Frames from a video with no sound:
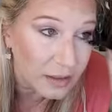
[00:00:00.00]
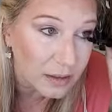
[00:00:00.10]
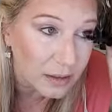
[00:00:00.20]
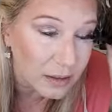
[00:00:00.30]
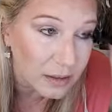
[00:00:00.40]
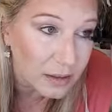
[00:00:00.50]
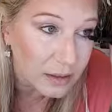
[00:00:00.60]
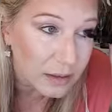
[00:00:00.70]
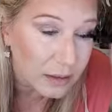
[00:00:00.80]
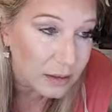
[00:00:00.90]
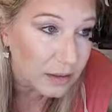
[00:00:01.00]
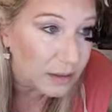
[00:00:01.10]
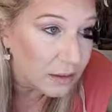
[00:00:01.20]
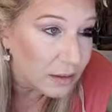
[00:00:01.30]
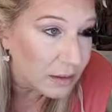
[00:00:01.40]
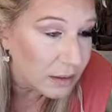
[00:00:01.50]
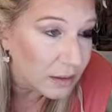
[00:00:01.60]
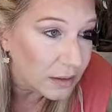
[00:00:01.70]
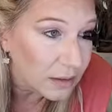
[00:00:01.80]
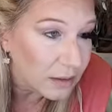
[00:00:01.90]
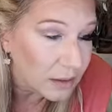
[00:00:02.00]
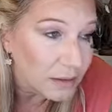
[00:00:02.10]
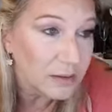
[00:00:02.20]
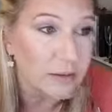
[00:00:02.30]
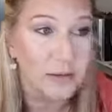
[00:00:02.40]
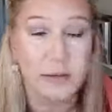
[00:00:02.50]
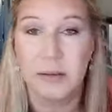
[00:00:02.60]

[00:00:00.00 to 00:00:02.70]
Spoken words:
No one is speaking in this clip.